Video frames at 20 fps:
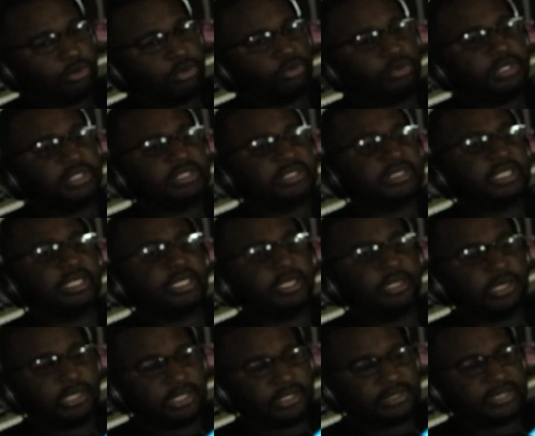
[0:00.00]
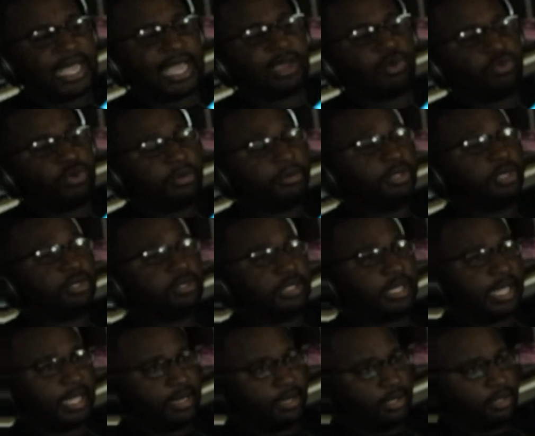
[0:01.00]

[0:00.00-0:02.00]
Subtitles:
we sit here and attack women online all